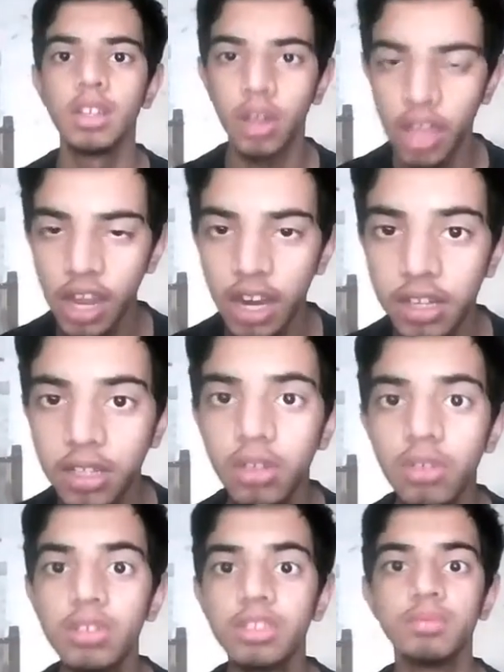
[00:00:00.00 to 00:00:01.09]
and you
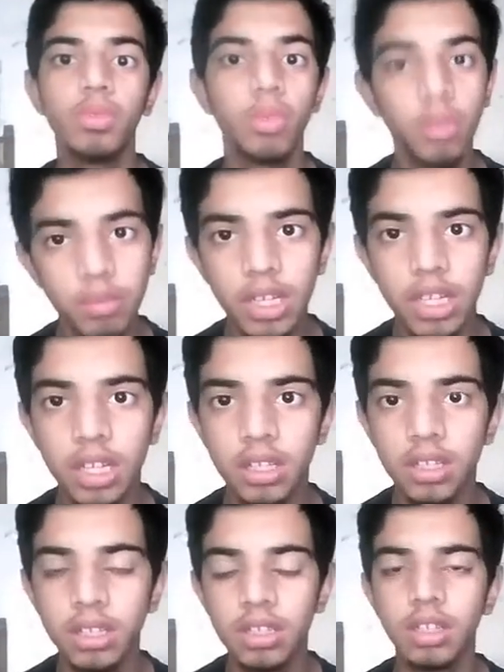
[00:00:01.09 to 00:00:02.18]
lose more money
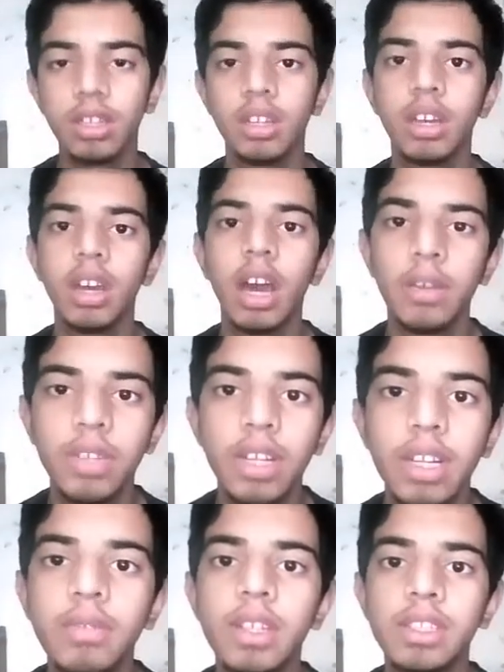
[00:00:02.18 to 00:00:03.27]
after
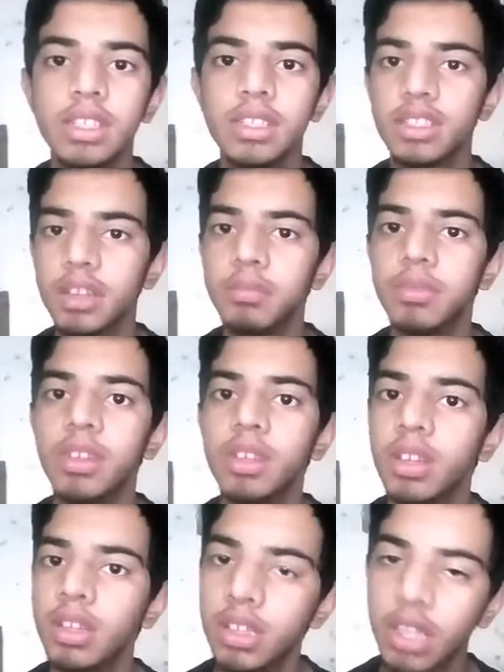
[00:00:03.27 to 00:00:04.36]
investing some
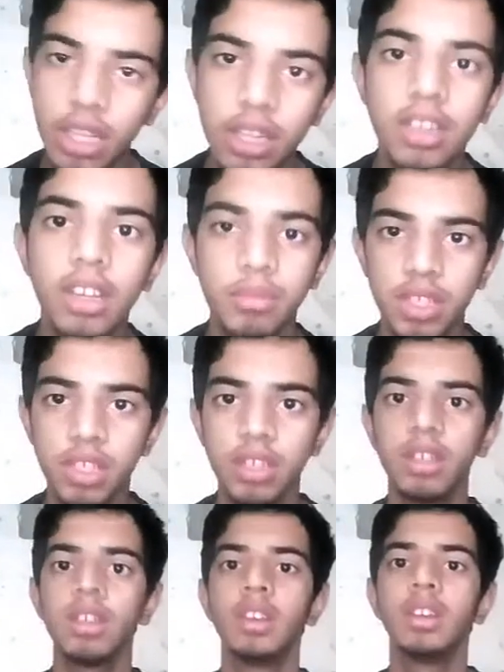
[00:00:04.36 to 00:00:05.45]
in something,
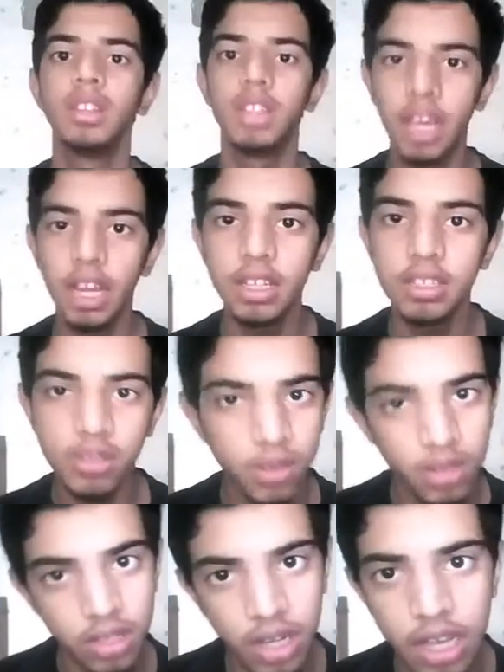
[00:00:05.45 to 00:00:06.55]
that is
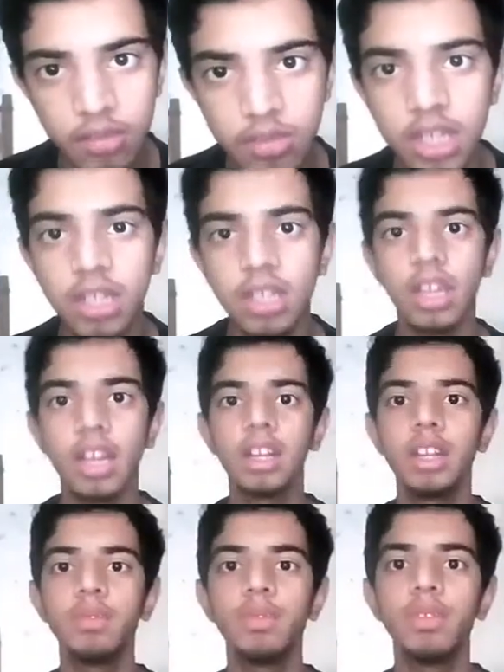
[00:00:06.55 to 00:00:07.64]
called a liability. And
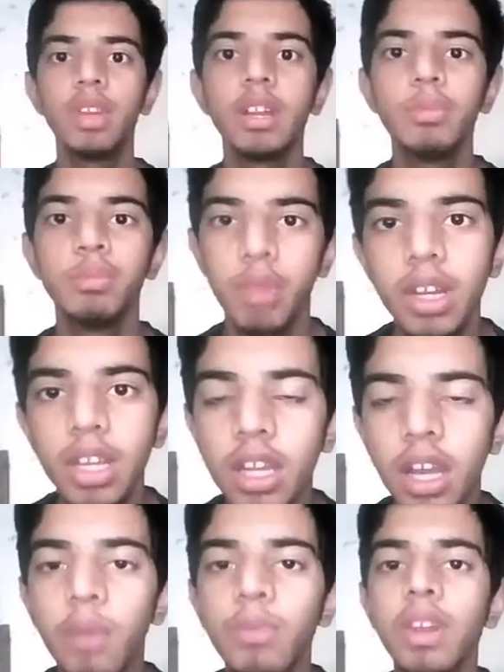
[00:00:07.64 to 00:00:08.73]
if you get money
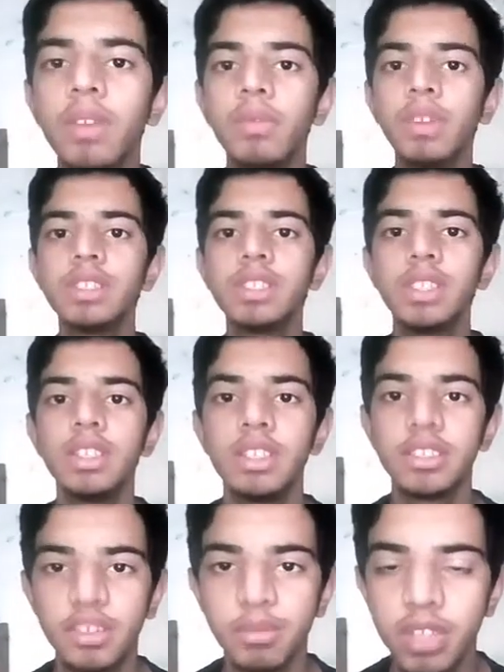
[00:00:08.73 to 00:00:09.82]
after investing in
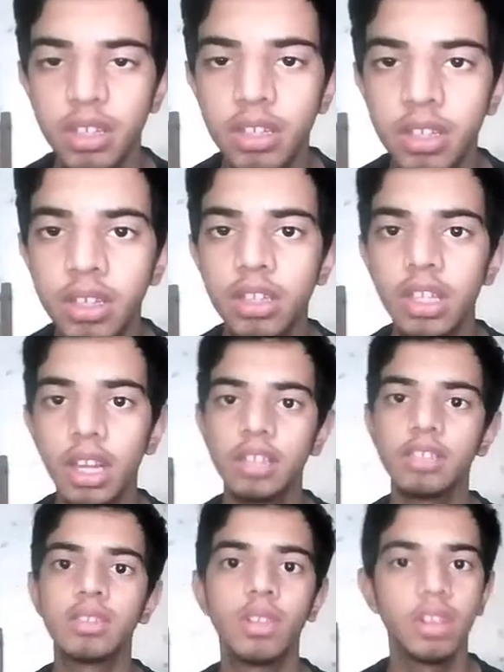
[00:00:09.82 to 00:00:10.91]
something, that is
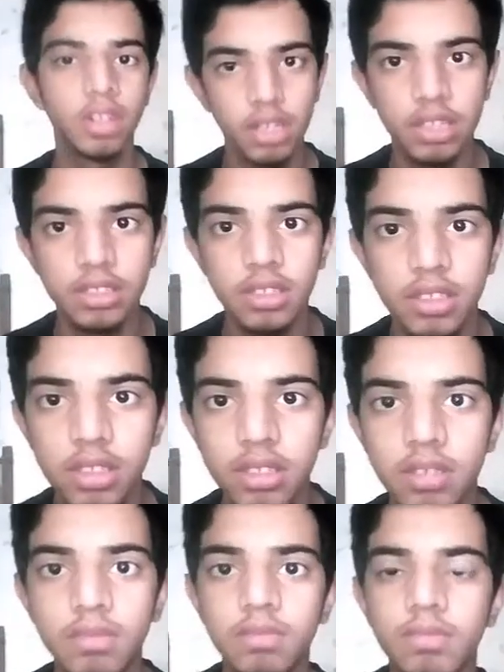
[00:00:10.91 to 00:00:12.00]
called an asset.
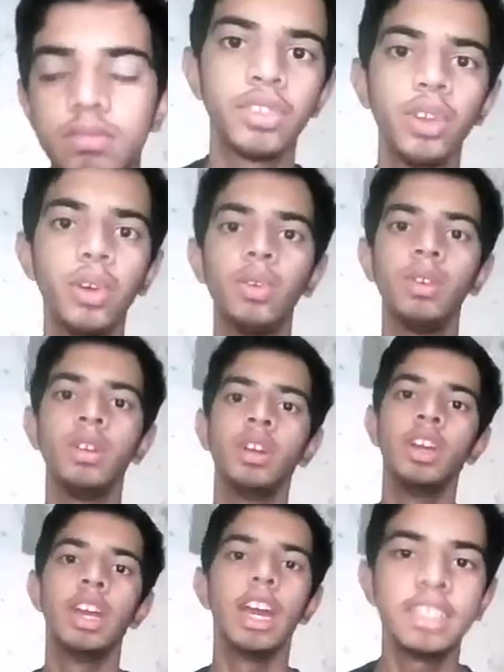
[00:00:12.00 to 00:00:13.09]
So
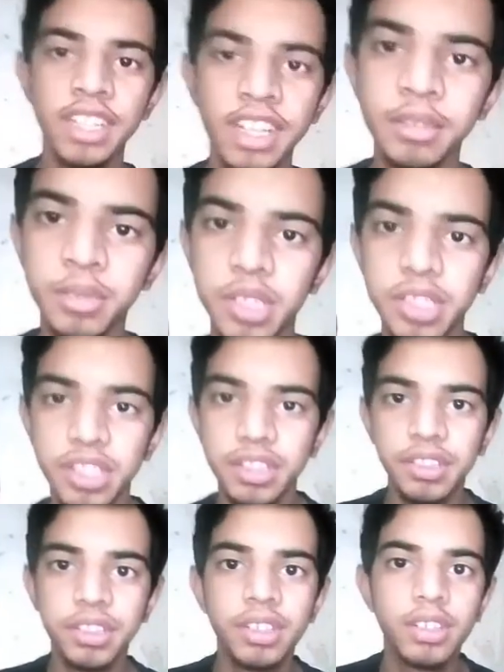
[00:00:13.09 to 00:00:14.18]
as the name
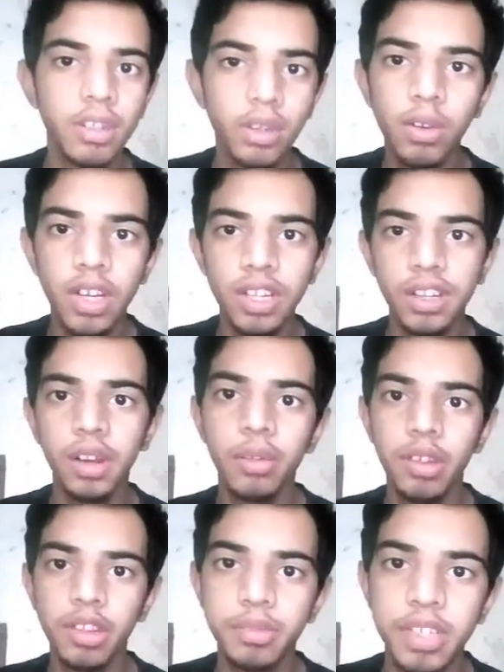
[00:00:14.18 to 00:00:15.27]
suggests, low return
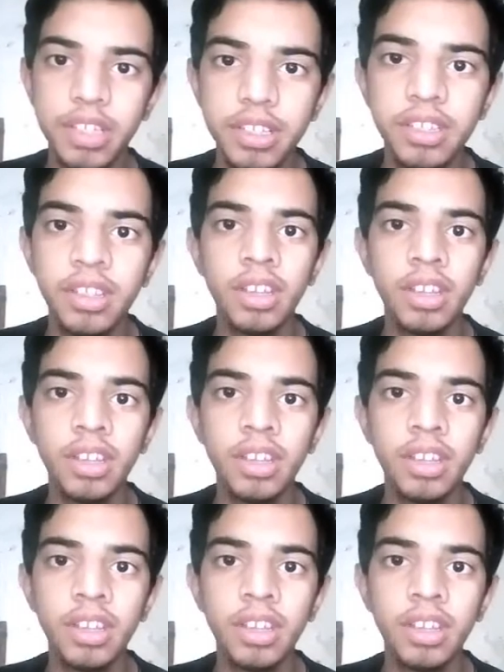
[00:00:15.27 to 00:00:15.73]
investments